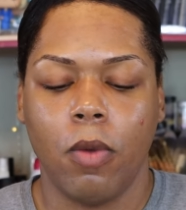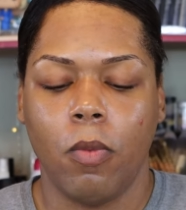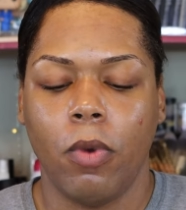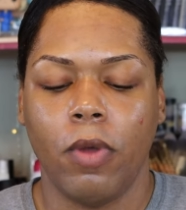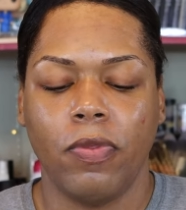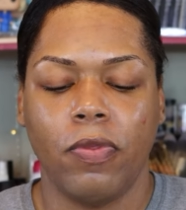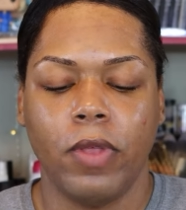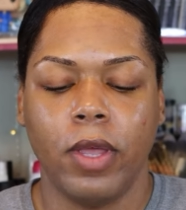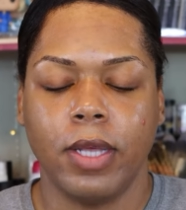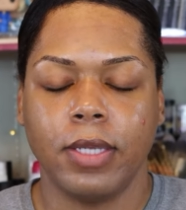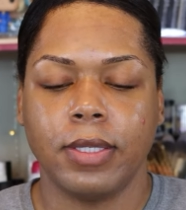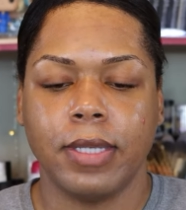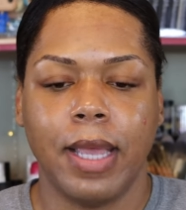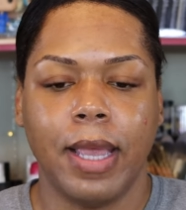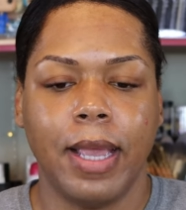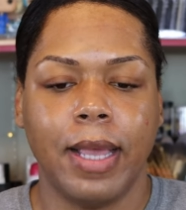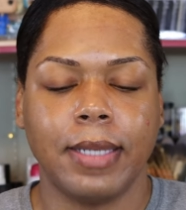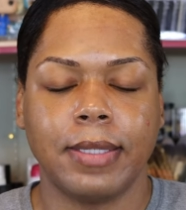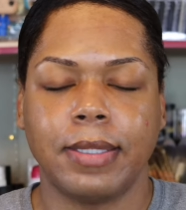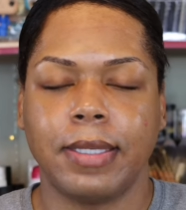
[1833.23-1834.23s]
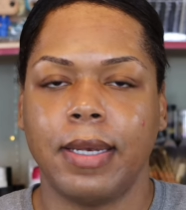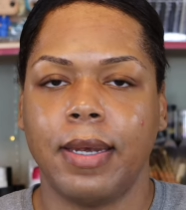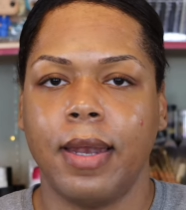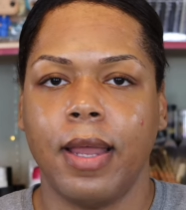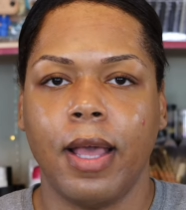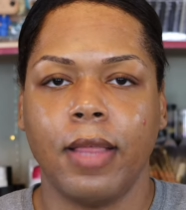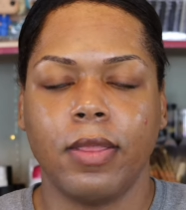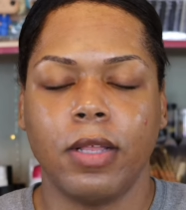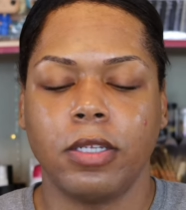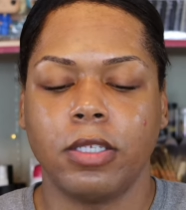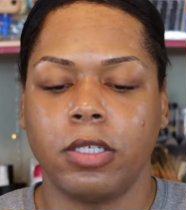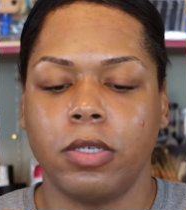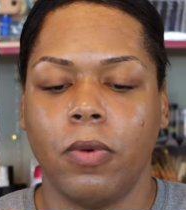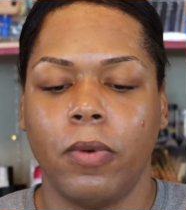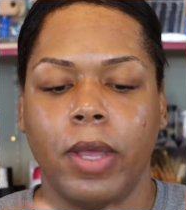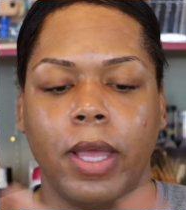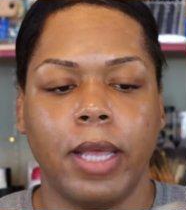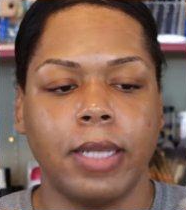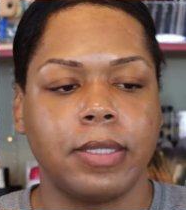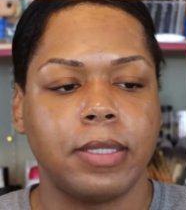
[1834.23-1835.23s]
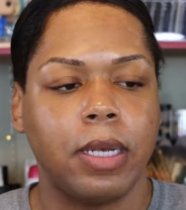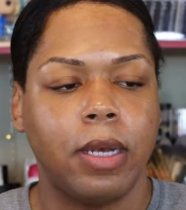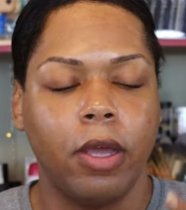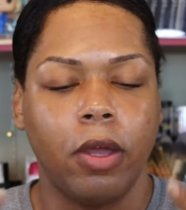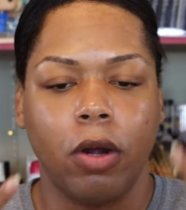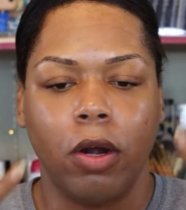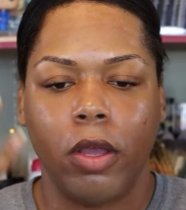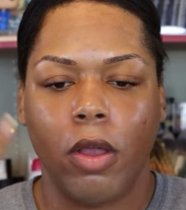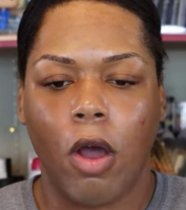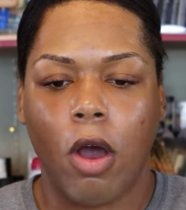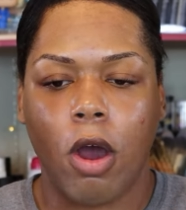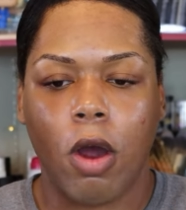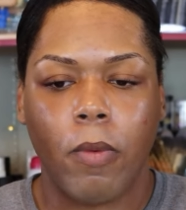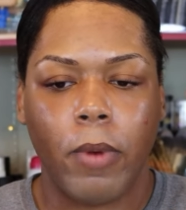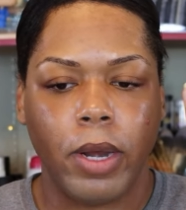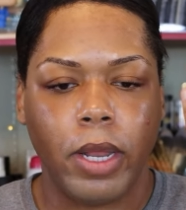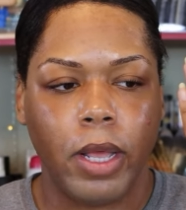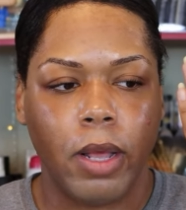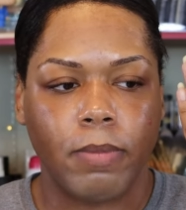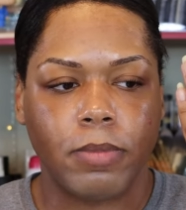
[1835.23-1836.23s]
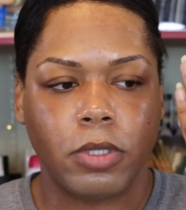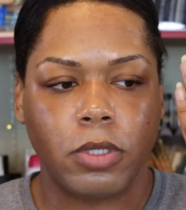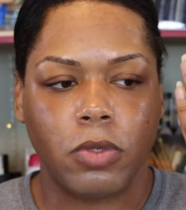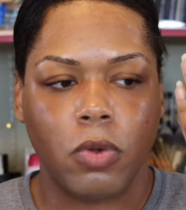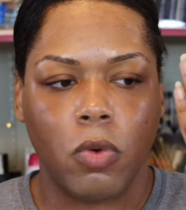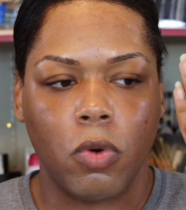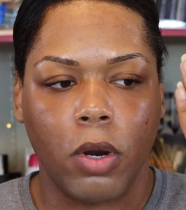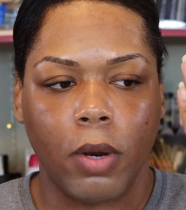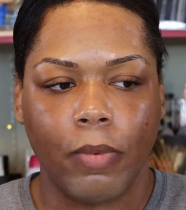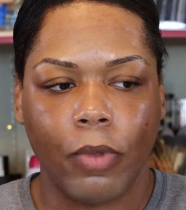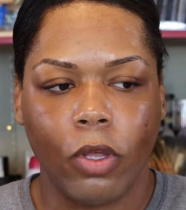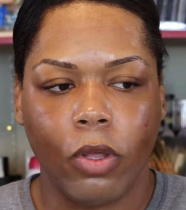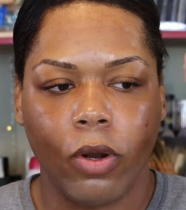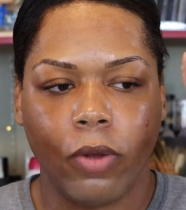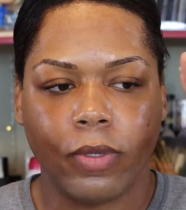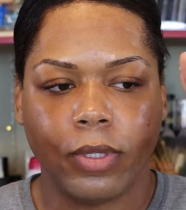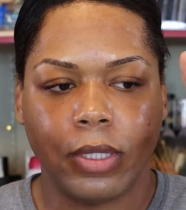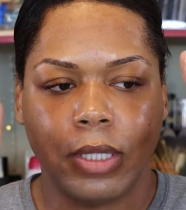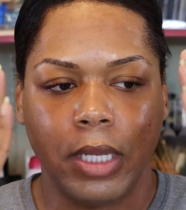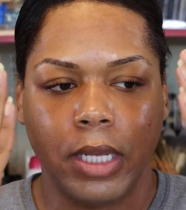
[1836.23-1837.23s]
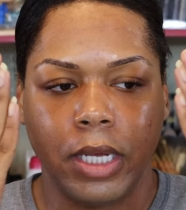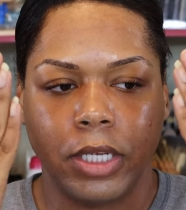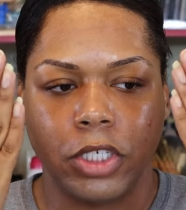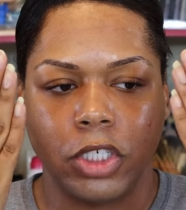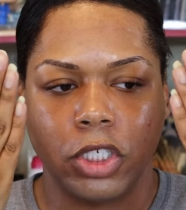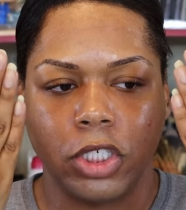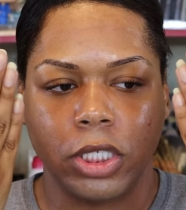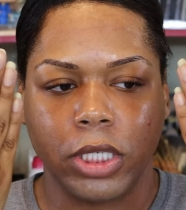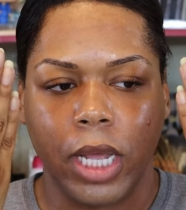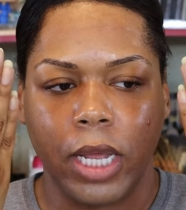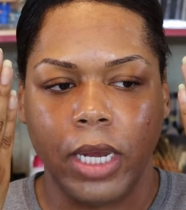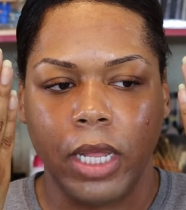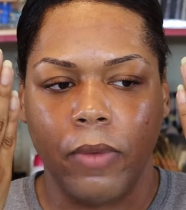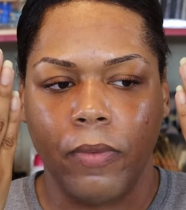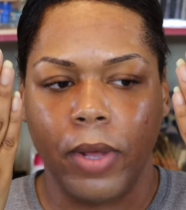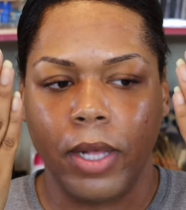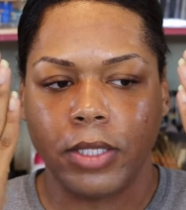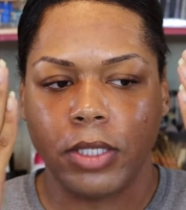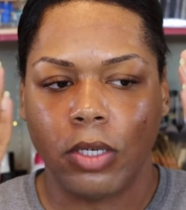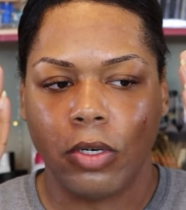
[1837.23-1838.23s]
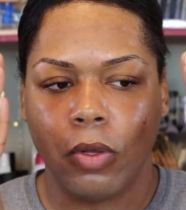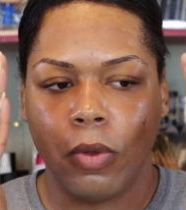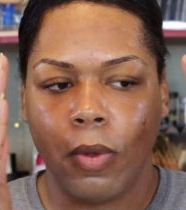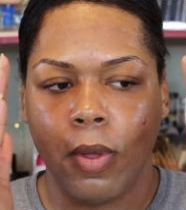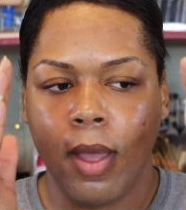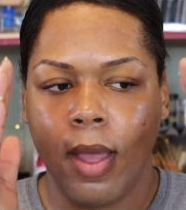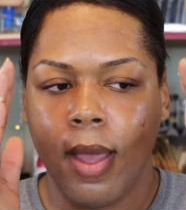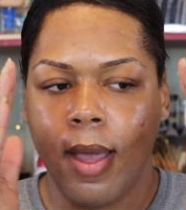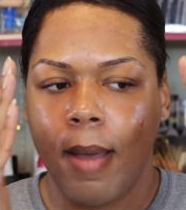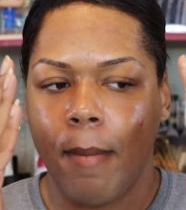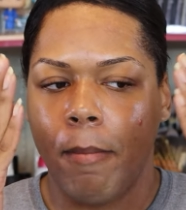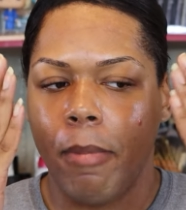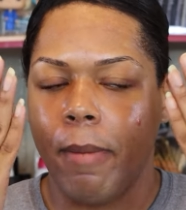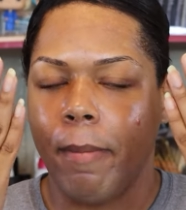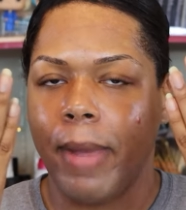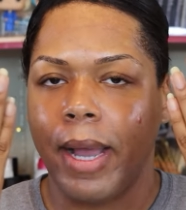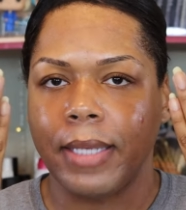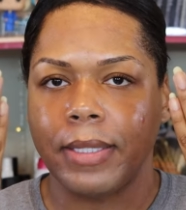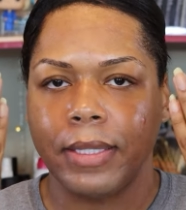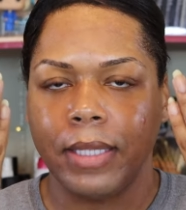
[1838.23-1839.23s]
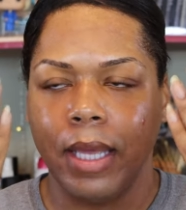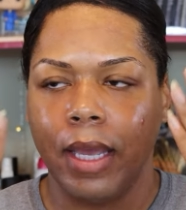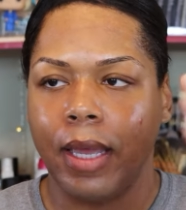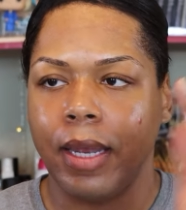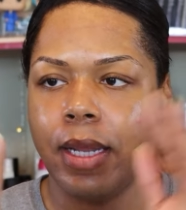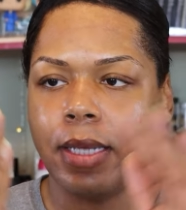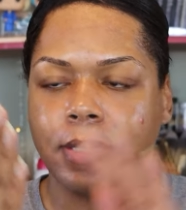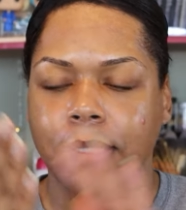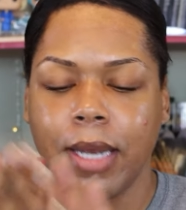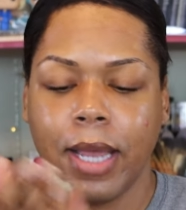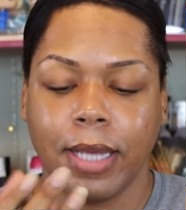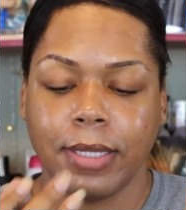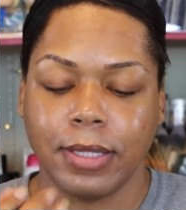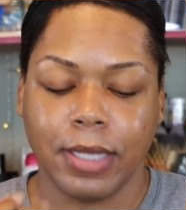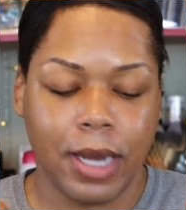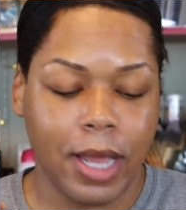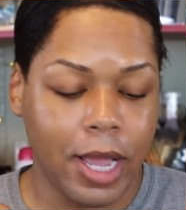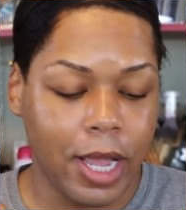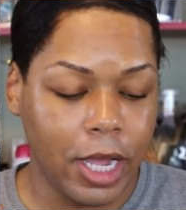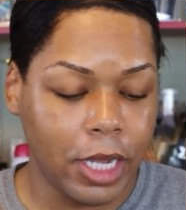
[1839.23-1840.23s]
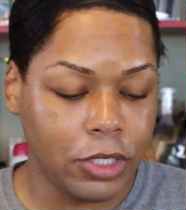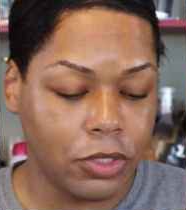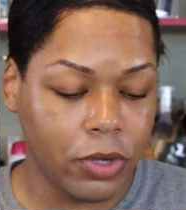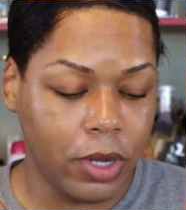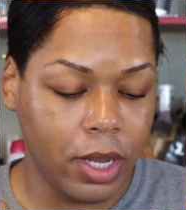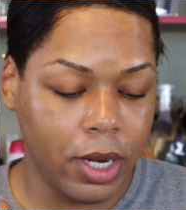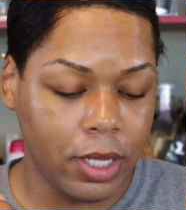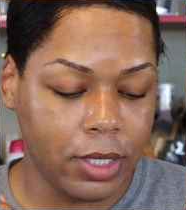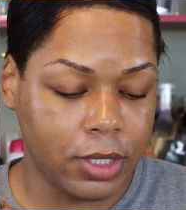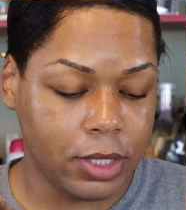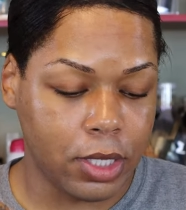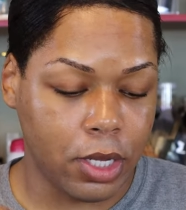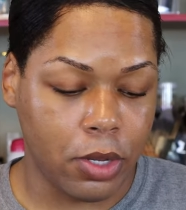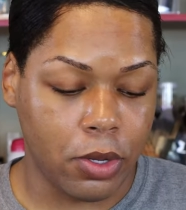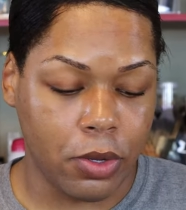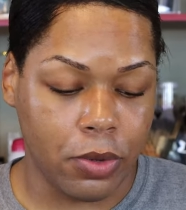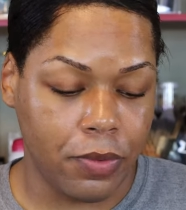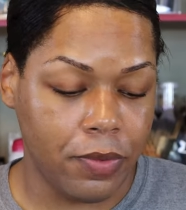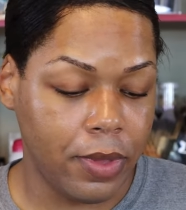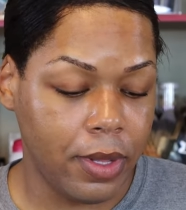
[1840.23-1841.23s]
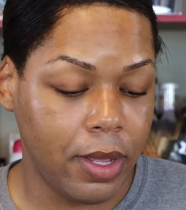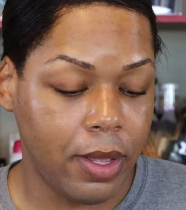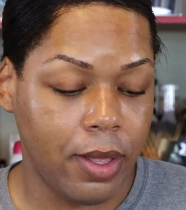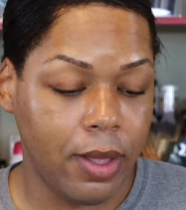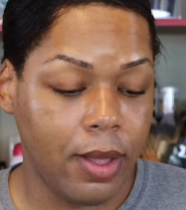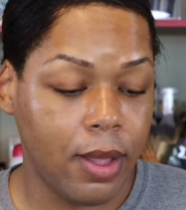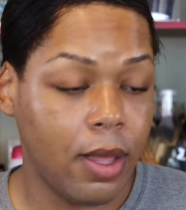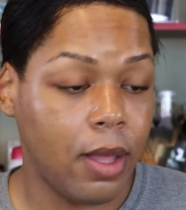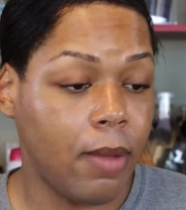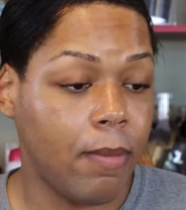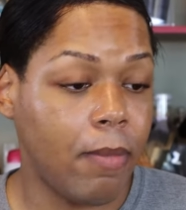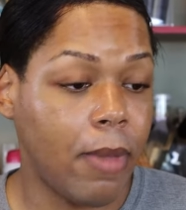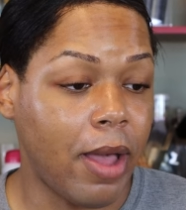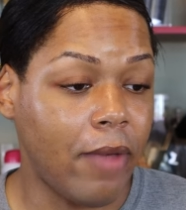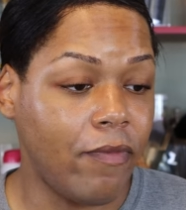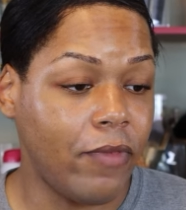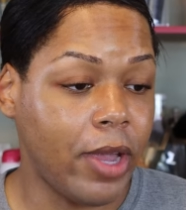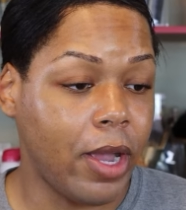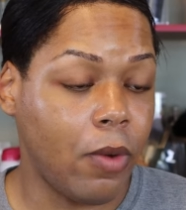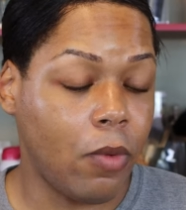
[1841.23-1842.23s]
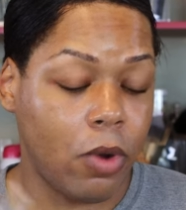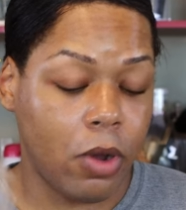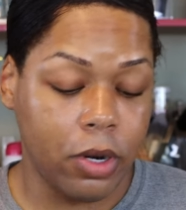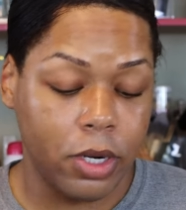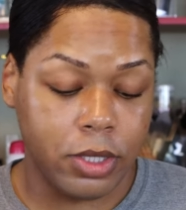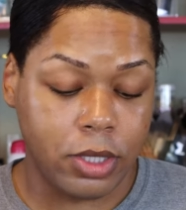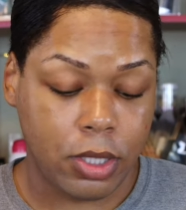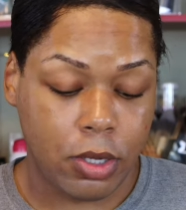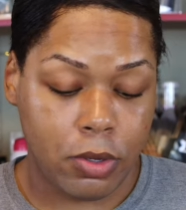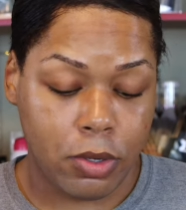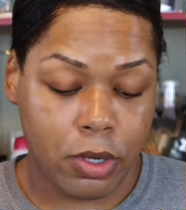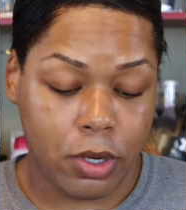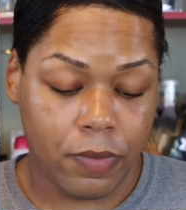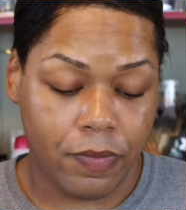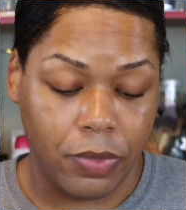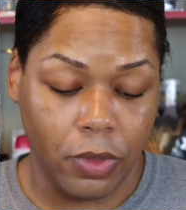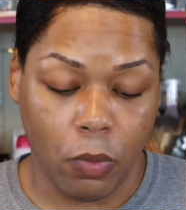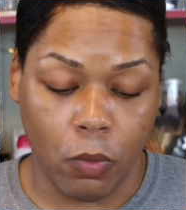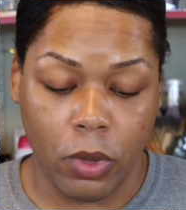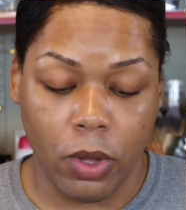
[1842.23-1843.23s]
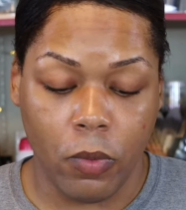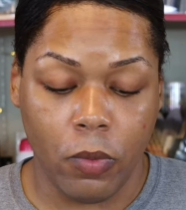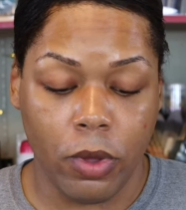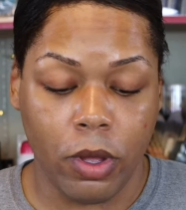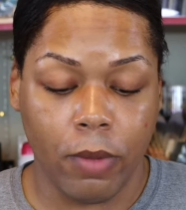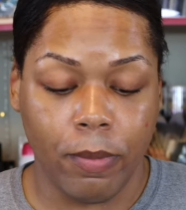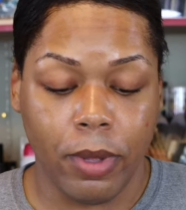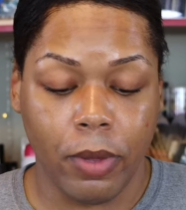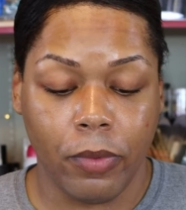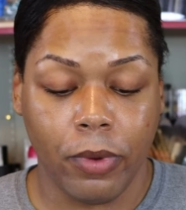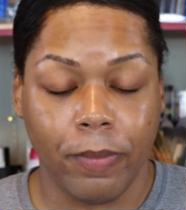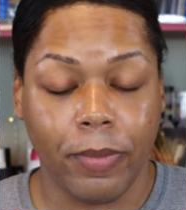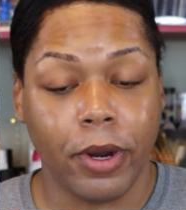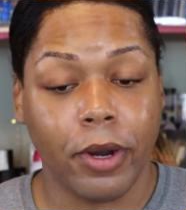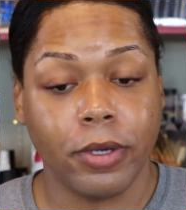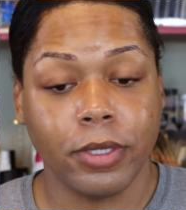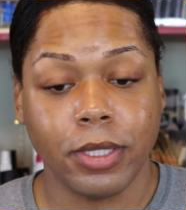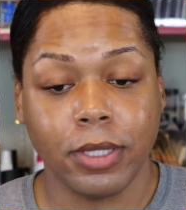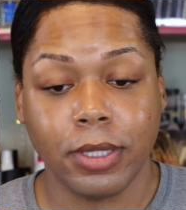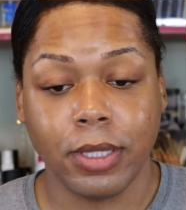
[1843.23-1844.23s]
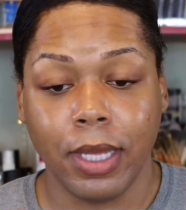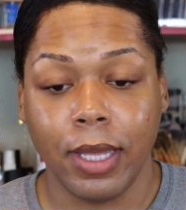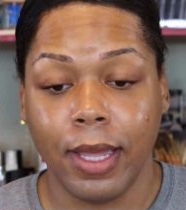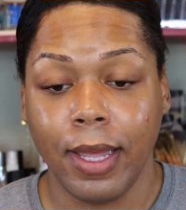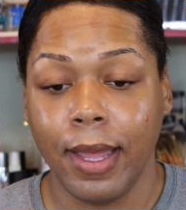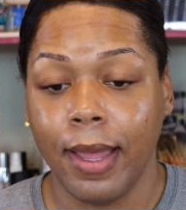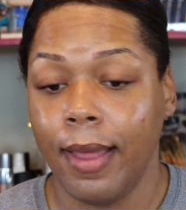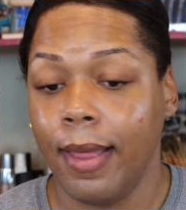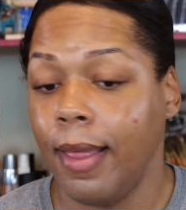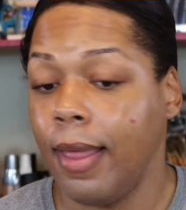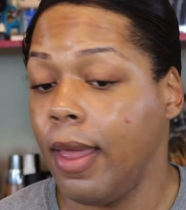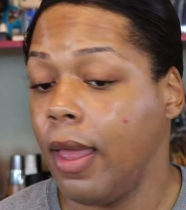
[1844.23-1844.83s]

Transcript: With this, it's nothing to it. It's literally already absorbed. You don't see a shiny residue but my skin is nice and hydrated. So my fat water toner, we will be repurchasing.